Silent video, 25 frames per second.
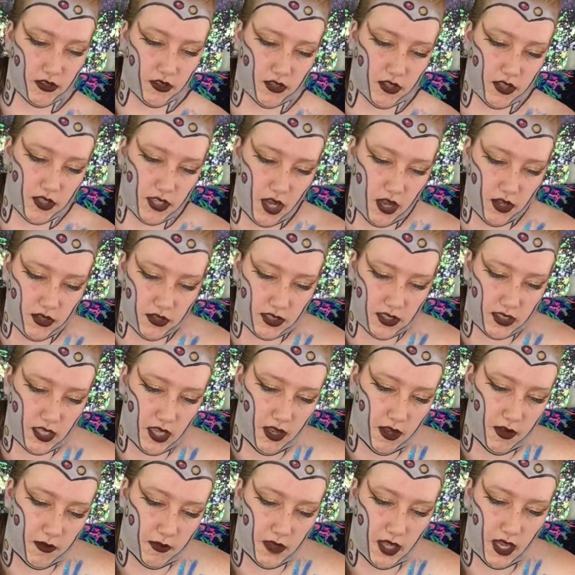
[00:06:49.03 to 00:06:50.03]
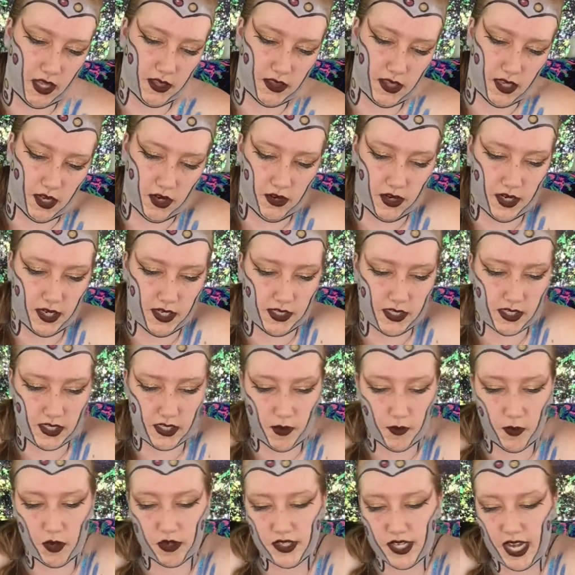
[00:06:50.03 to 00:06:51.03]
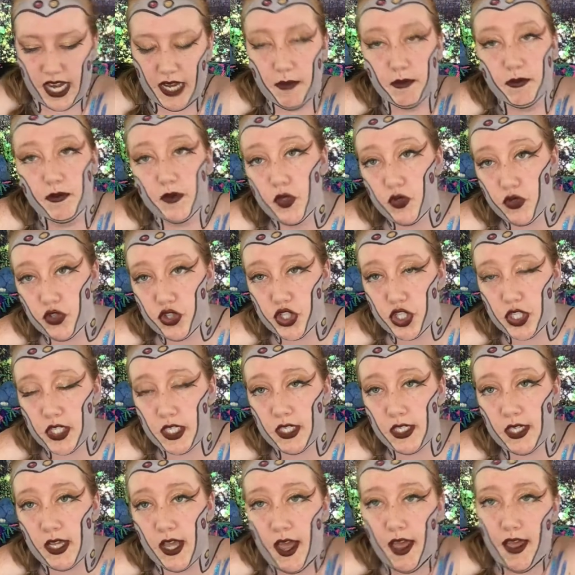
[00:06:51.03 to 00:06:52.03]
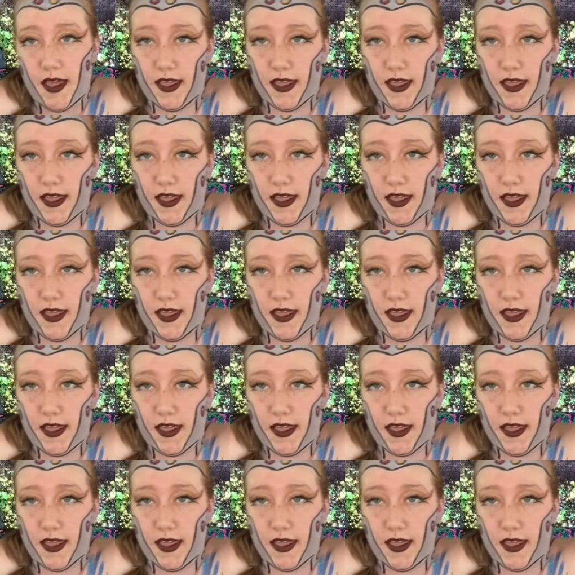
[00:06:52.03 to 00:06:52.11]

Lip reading: tells them that there is someone named Moochie